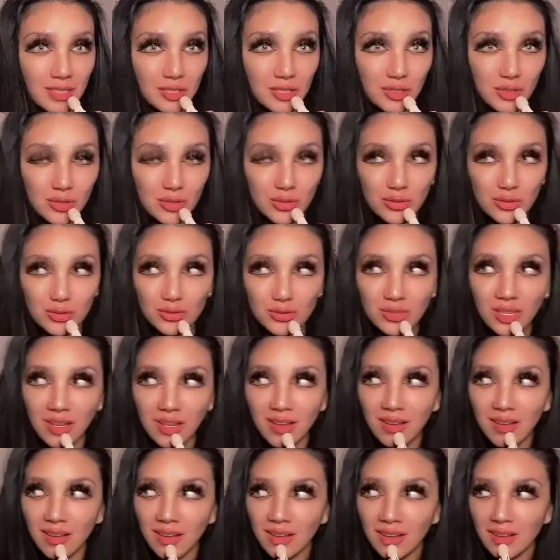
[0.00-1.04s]
to school.
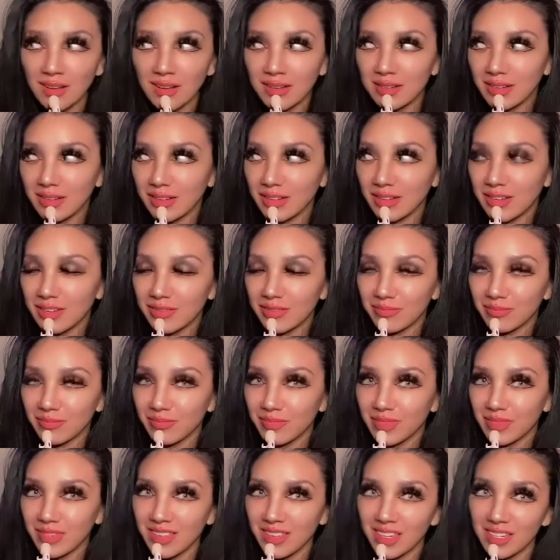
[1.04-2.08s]
Like,
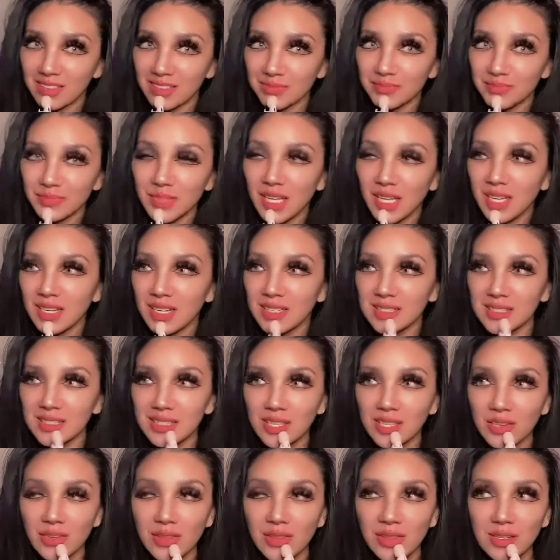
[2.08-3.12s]
yeah.
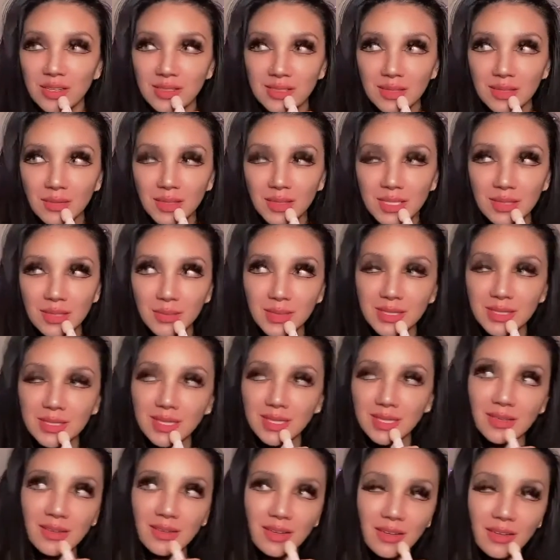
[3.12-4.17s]
So there's something to be
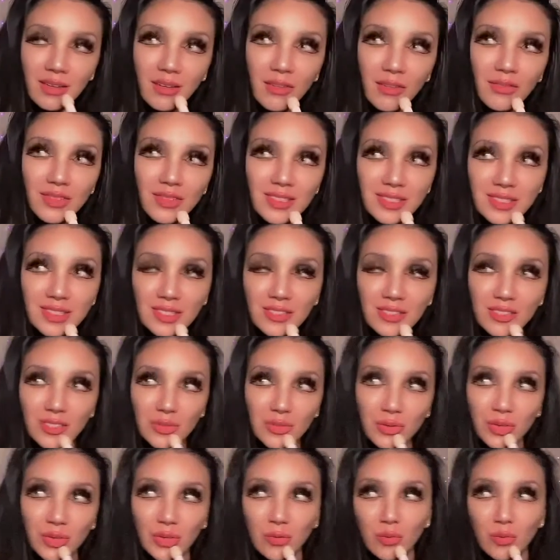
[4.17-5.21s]
said. Like, obviously you do
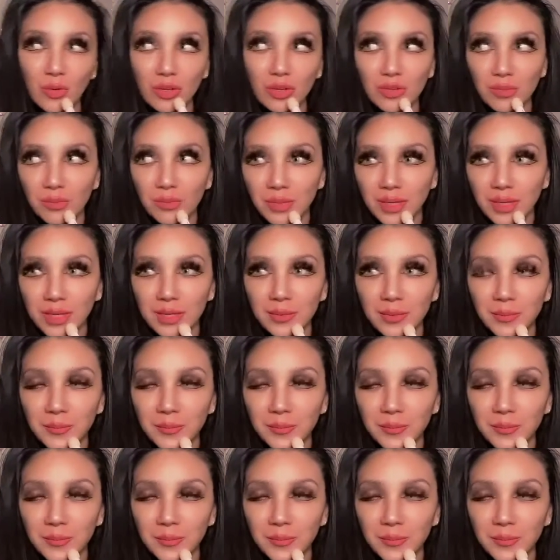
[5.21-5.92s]
what you want, but